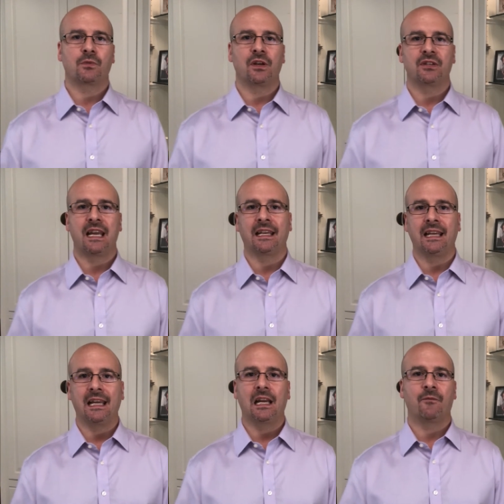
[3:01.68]
when you're
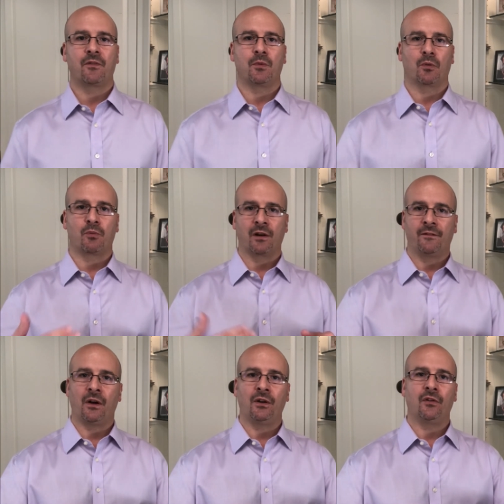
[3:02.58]
taking income from your
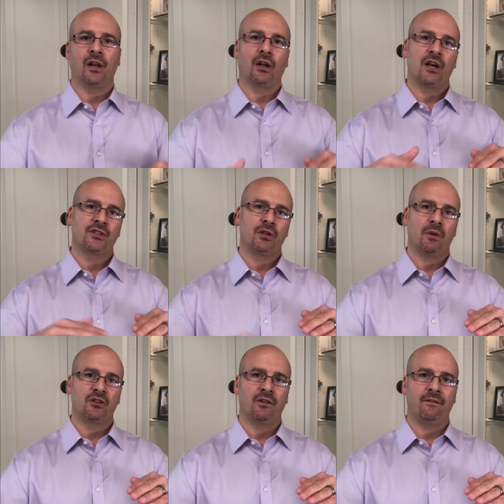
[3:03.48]
portfolio and it lost too
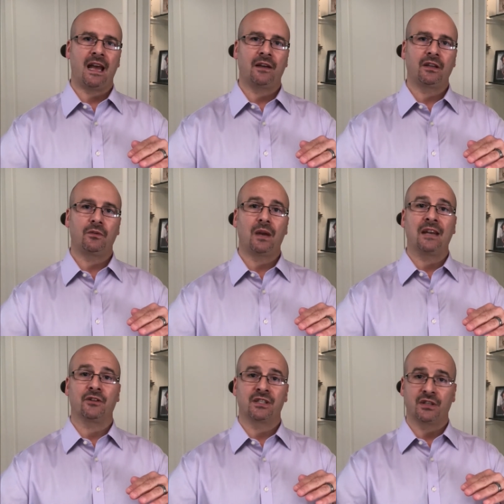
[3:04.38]
much in value
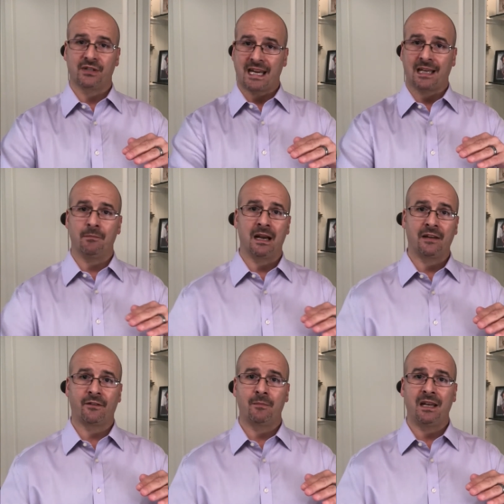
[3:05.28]
and you're still taking
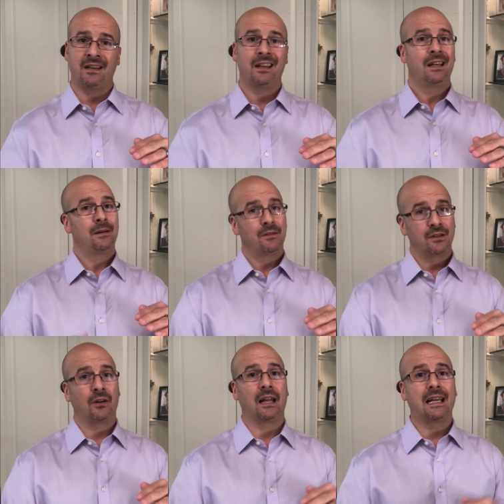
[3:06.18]
money from it,
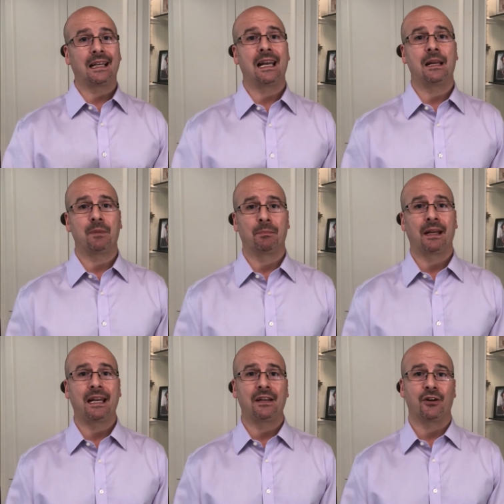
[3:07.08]
you'll likely end up
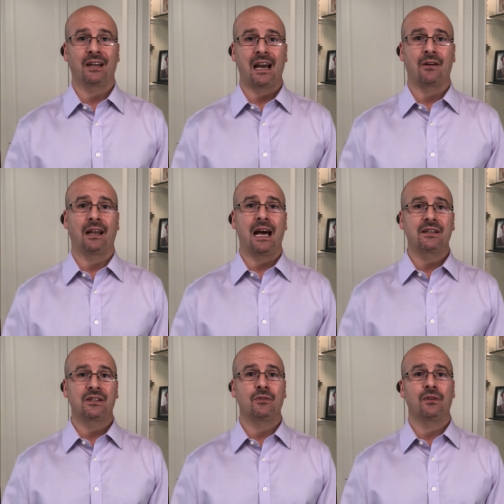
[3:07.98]
depleting your account a
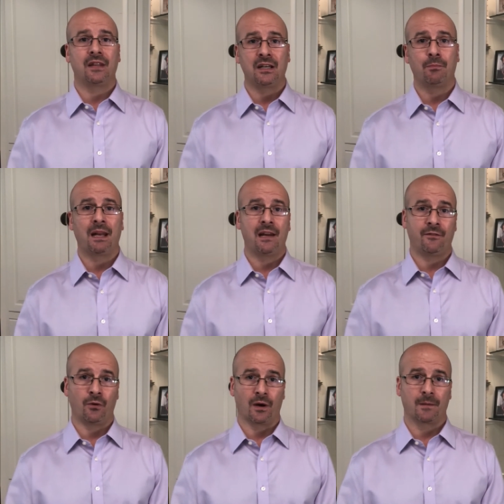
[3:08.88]
lot sooner than you planned
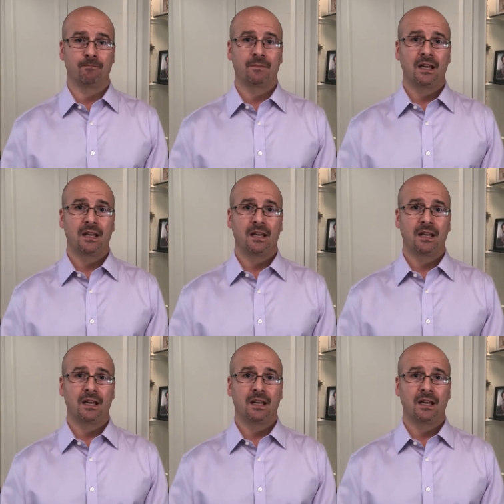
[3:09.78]
for.